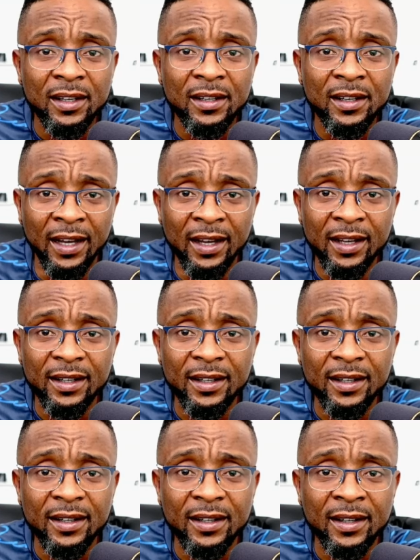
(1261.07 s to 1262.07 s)
Eh?
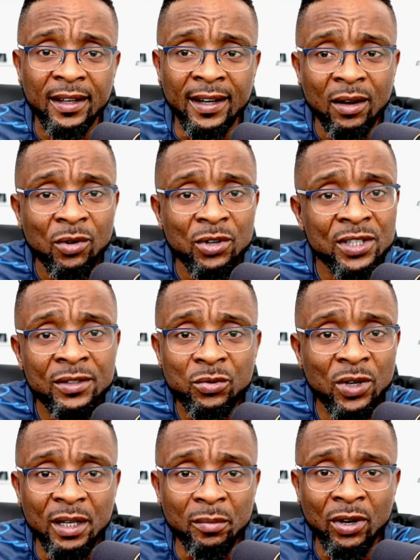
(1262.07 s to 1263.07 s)
And that wasn't what
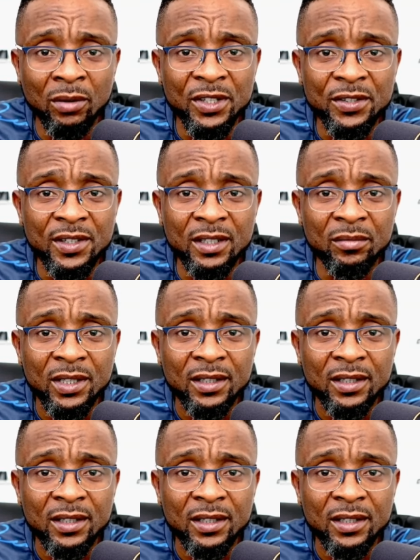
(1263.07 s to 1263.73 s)
they promised him.